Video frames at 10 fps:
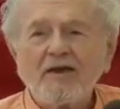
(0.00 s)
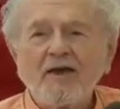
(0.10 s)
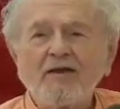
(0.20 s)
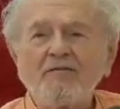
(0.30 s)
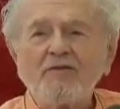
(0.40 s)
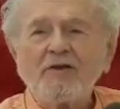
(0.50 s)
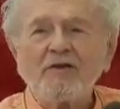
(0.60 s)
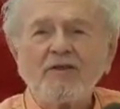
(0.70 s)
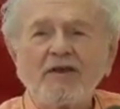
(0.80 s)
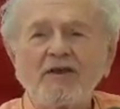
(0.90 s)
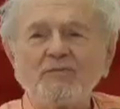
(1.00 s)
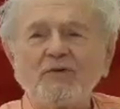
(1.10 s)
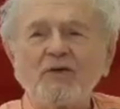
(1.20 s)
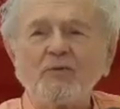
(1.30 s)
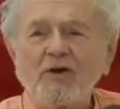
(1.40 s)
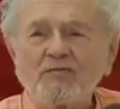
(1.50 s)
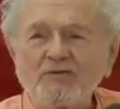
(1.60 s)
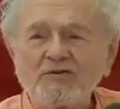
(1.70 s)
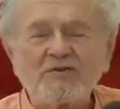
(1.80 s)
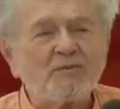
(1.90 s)
And every year they keep saying we have
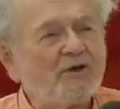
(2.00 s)
just the